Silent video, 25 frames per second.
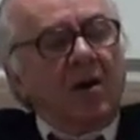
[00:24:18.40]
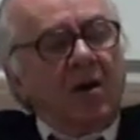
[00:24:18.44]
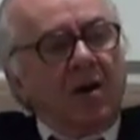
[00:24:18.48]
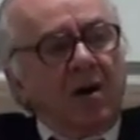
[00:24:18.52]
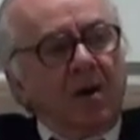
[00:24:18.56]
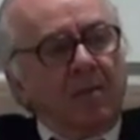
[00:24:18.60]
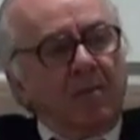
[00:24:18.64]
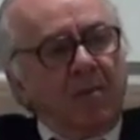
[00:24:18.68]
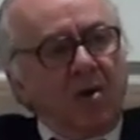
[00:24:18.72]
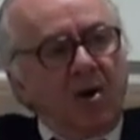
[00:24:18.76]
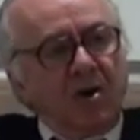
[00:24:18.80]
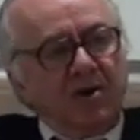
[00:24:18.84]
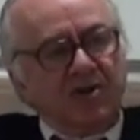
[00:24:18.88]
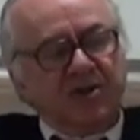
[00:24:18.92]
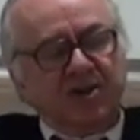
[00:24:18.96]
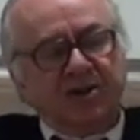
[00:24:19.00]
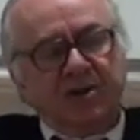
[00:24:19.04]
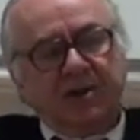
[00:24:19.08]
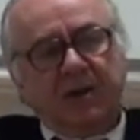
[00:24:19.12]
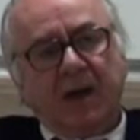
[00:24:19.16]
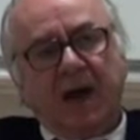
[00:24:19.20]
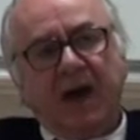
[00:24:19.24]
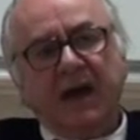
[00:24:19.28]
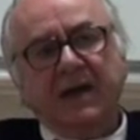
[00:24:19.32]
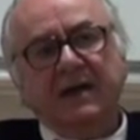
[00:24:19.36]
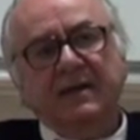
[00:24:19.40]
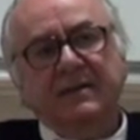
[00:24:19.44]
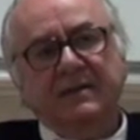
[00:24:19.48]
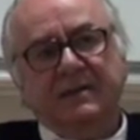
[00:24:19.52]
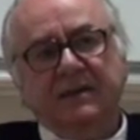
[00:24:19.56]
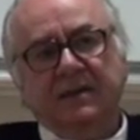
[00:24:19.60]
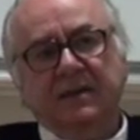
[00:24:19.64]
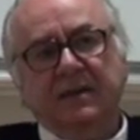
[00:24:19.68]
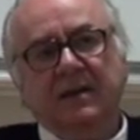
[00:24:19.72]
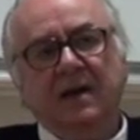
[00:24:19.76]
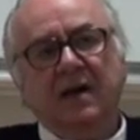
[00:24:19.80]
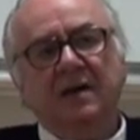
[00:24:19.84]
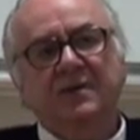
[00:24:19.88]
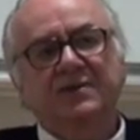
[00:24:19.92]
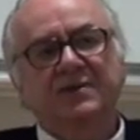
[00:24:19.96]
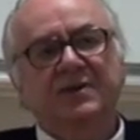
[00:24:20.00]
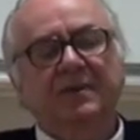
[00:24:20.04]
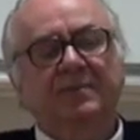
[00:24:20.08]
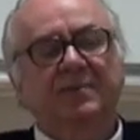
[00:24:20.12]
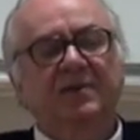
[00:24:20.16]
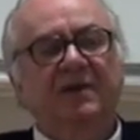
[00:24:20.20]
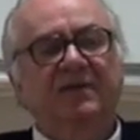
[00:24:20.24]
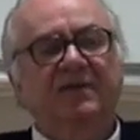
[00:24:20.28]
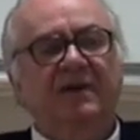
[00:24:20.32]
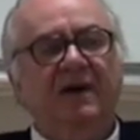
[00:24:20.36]
homogenizing
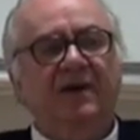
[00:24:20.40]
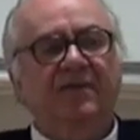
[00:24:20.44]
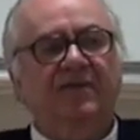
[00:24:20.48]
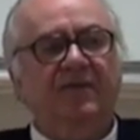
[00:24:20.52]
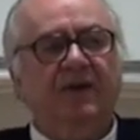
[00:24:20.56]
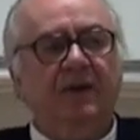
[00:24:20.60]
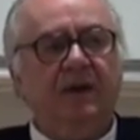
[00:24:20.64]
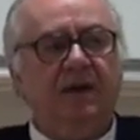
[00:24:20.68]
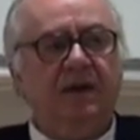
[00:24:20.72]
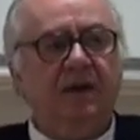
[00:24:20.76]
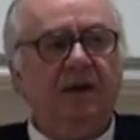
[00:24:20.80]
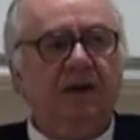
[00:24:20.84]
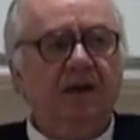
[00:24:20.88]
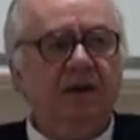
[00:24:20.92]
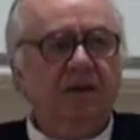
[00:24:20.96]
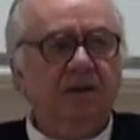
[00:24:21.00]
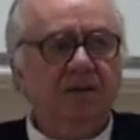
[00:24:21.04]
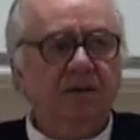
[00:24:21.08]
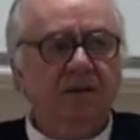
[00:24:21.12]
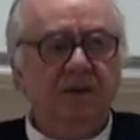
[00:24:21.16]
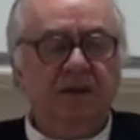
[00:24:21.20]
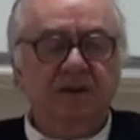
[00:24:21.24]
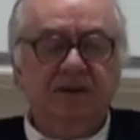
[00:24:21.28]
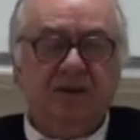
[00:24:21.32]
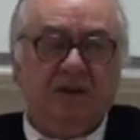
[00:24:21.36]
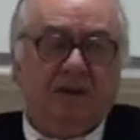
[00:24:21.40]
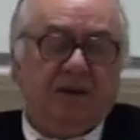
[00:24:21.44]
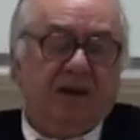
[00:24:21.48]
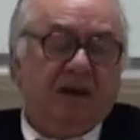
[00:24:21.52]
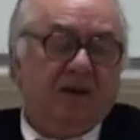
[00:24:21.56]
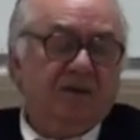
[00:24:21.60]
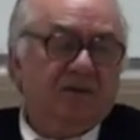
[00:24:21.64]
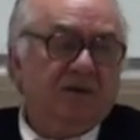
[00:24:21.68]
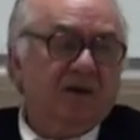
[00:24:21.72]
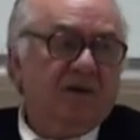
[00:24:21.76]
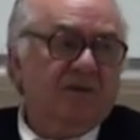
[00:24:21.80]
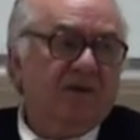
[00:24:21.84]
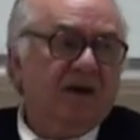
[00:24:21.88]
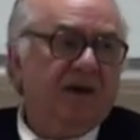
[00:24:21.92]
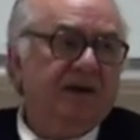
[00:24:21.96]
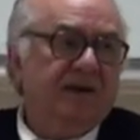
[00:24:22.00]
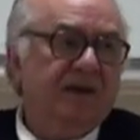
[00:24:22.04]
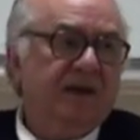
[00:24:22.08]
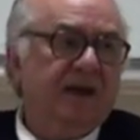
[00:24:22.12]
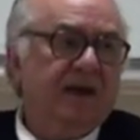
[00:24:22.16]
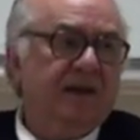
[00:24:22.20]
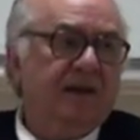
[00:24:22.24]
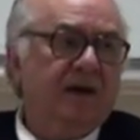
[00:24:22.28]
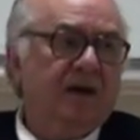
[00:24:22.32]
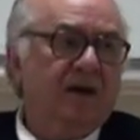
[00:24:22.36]
concept of Africa as, as of
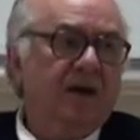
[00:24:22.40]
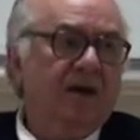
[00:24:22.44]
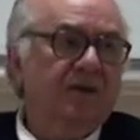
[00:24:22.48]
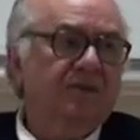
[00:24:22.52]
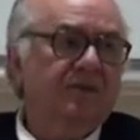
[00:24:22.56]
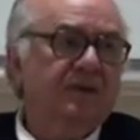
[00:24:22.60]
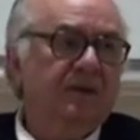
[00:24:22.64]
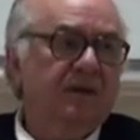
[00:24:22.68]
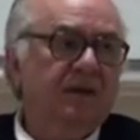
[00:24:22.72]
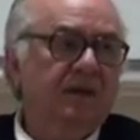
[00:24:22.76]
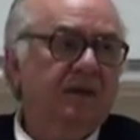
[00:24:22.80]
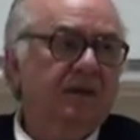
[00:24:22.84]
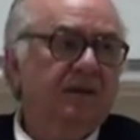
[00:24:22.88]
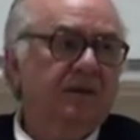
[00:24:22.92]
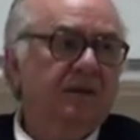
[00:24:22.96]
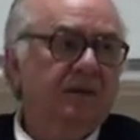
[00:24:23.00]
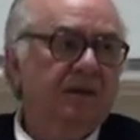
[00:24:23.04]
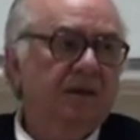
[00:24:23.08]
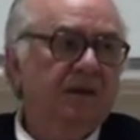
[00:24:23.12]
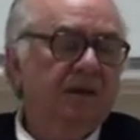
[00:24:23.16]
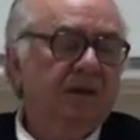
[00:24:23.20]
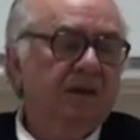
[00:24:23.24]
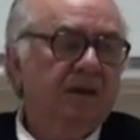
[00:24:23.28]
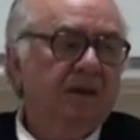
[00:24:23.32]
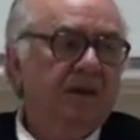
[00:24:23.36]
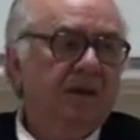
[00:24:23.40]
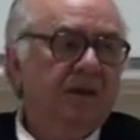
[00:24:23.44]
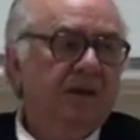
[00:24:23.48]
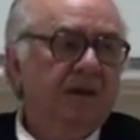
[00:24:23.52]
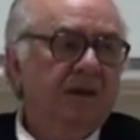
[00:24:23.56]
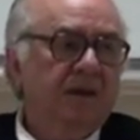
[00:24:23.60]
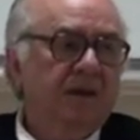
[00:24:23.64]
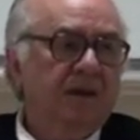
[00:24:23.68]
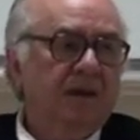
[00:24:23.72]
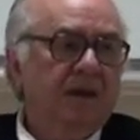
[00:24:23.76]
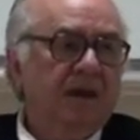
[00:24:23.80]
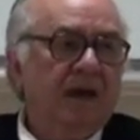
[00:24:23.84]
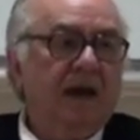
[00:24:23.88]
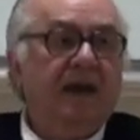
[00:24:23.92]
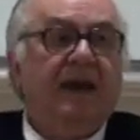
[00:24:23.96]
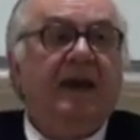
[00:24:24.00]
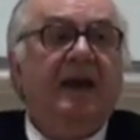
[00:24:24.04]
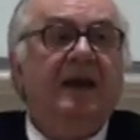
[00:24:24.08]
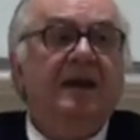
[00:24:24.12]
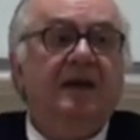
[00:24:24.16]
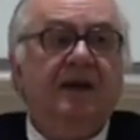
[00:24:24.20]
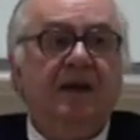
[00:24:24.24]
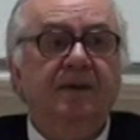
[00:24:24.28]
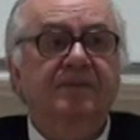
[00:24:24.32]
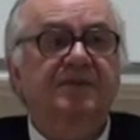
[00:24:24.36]
any other continent
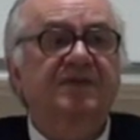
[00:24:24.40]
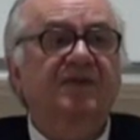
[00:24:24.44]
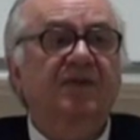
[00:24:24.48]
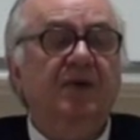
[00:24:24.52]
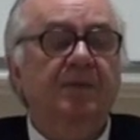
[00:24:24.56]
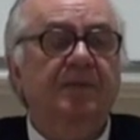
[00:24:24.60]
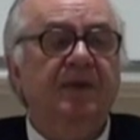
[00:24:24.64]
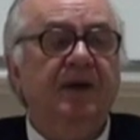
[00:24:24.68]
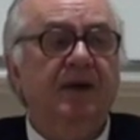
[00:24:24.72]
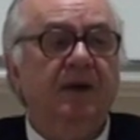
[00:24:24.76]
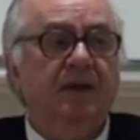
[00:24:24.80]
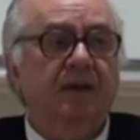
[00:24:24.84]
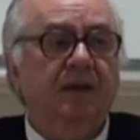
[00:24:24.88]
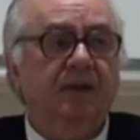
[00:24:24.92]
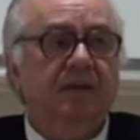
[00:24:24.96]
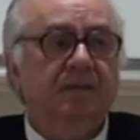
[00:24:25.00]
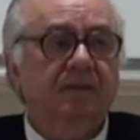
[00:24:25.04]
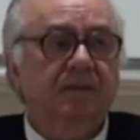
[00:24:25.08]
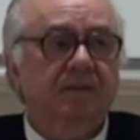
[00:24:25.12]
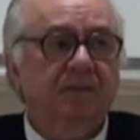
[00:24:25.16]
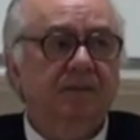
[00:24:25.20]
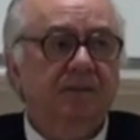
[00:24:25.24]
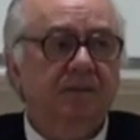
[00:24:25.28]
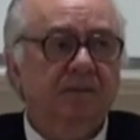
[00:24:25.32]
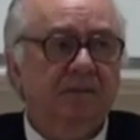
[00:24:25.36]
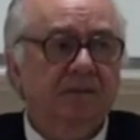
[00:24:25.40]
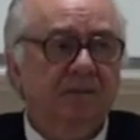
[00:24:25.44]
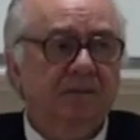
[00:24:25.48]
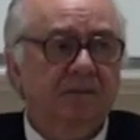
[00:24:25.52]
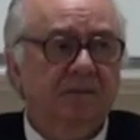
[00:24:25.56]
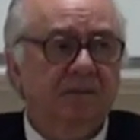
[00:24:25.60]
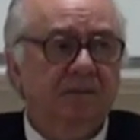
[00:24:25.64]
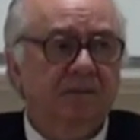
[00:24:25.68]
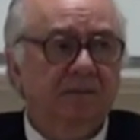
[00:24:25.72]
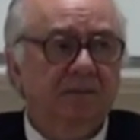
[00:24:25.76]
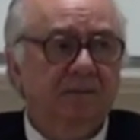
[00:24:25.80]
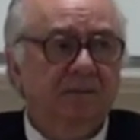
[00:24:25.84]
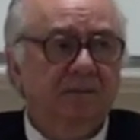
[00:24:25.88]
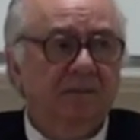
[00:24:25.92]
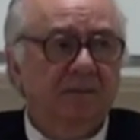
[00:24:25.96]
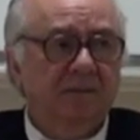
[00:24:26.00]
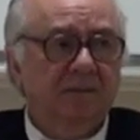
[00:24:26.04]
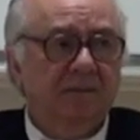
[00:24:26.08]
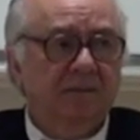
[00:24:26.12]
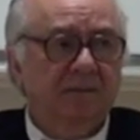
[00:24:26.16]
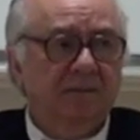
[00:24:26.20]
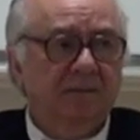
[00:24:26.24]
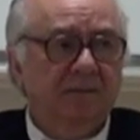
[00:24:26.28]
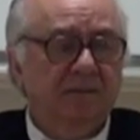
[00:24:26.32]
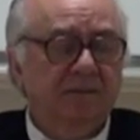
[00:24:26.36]
again comes from Hegel.
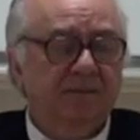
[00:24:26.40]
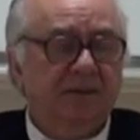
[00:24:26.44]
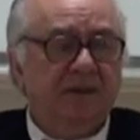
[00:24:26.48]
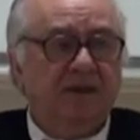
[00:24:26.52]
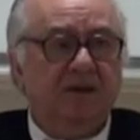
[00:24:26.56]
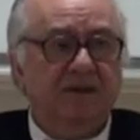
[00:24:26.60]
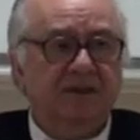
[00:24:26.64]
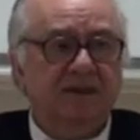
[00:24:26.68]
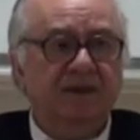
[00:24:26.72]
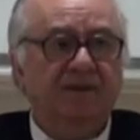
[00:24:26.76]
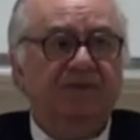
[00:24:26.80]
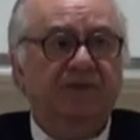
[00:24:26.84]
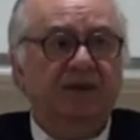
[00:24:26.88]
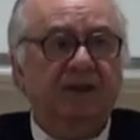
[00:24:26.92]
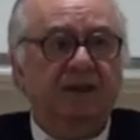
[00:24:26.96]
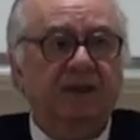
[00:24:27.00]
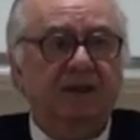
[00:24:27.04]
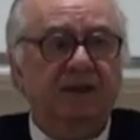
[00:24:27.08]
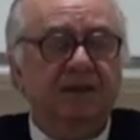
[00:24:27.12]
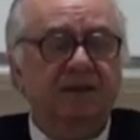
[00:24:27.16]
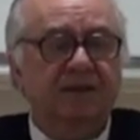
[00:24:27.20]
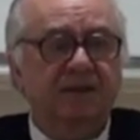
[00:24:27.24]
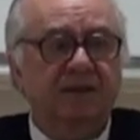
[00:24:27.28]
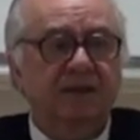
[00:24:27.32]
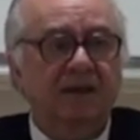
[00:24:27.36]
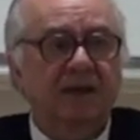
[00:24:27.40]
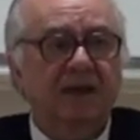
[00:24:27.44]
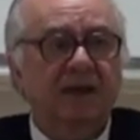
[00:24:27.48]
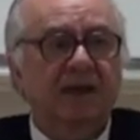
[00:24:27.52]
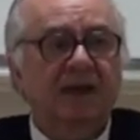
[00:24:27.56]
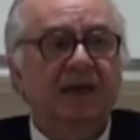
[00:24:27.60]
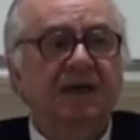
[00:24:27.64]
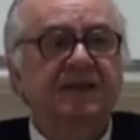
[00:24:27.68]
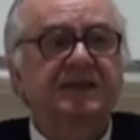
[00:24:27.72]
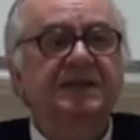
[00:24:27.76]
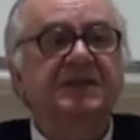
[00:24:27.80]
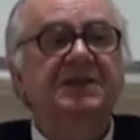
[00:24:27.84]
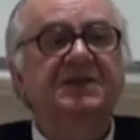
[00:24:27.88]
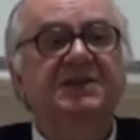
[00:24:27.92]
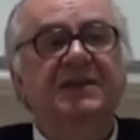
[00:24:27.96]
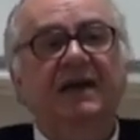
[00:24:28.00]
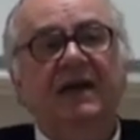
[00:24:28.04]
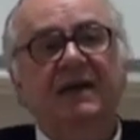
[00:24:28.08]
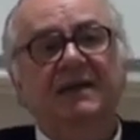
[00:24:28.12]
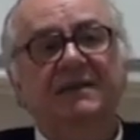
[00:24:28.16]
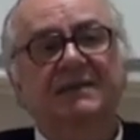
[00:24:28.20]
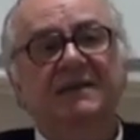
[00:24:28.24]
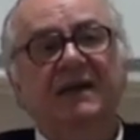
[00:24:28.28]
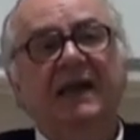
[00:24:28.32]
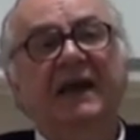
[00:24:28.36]
Because if it is, as he
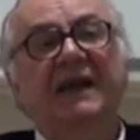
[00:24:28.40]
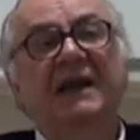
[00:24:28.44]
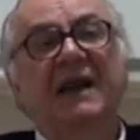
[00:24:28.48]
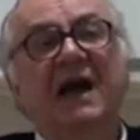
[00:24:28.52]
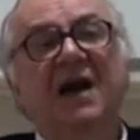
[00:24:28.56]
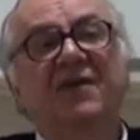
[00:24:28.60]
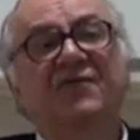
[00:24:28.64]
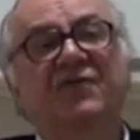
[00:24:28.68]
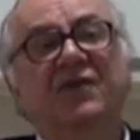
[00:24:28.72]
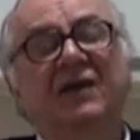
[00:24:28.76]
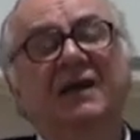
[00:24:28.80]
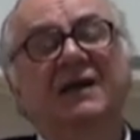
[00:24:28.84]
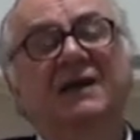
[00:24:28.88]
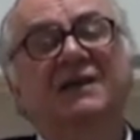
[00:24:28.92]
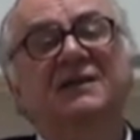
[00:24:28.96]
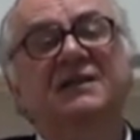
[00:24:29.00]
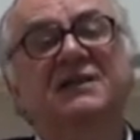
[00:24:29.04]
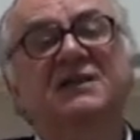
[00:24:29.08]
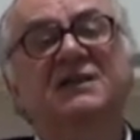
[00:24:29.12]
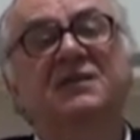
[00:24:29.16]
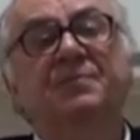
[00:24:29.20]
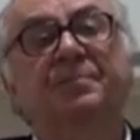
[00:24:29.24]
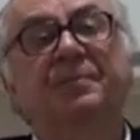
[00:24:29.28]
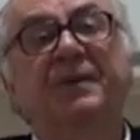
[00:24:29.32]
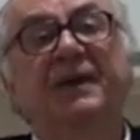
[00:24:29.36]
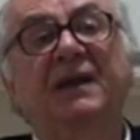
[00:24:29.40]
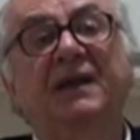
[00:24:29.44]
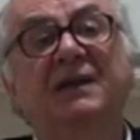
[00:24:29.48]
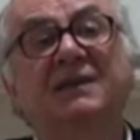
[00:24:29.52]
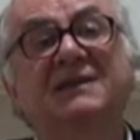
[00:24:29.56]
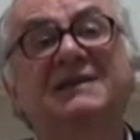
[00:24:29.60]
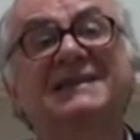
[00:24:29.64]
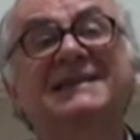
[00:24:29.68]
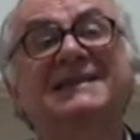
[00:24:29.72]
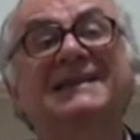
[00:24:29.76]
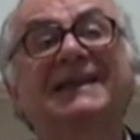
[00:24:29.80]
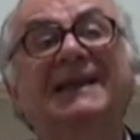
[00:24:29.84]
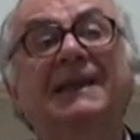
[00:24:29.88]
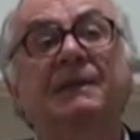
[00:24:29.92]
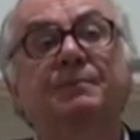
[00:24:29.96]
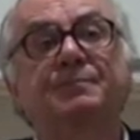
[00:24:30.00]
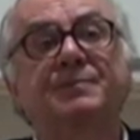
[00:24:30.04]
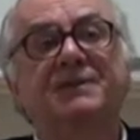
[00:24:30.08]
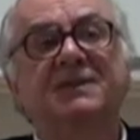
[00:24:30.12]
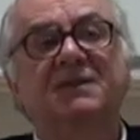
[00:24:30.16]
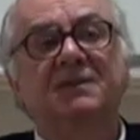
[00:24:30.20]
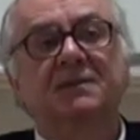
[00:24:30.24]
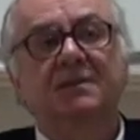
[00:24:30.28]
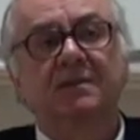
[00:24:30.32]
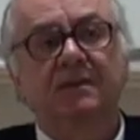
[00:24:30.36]
says, in Africa the spirit
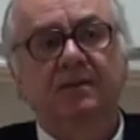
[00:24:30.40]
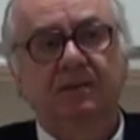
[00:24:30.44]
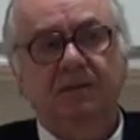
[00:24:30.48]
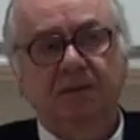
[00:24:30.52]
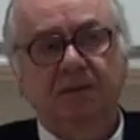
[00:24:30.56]
sleeps,